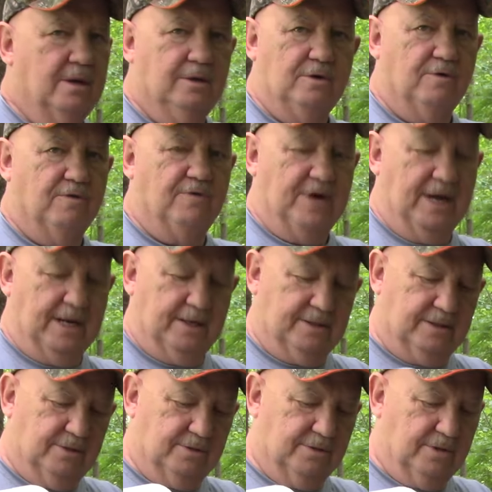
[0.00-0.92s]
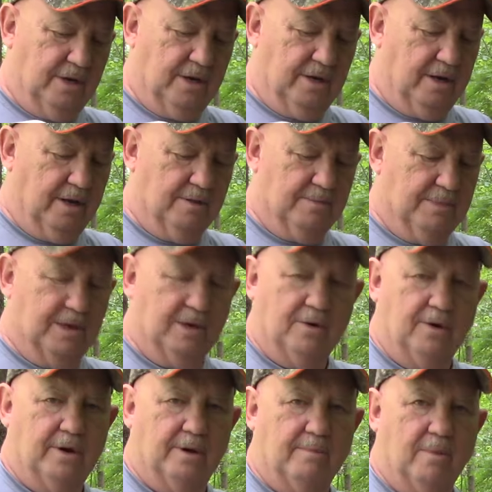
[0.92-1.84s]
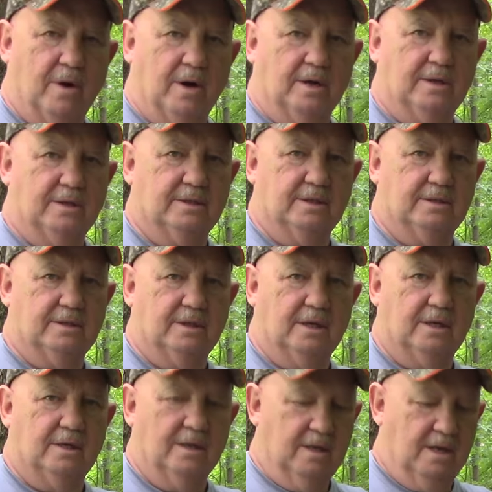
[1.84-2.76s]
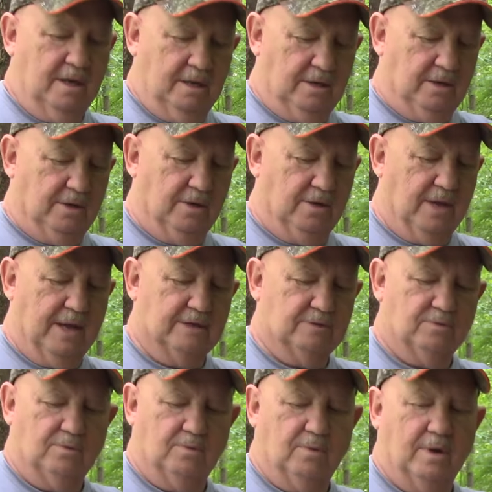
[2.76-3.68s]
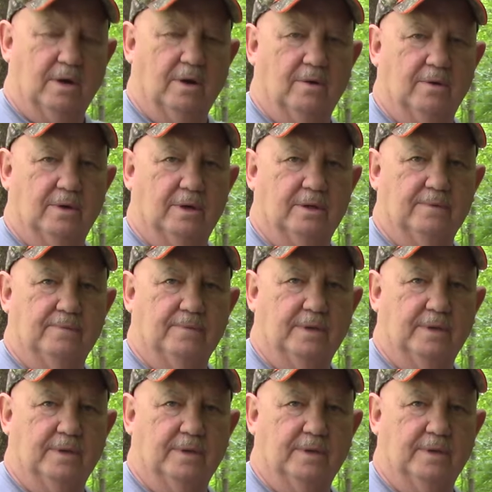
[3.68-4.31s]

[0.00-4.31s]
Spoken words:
You'll find that there's another mineral on the market that that has what all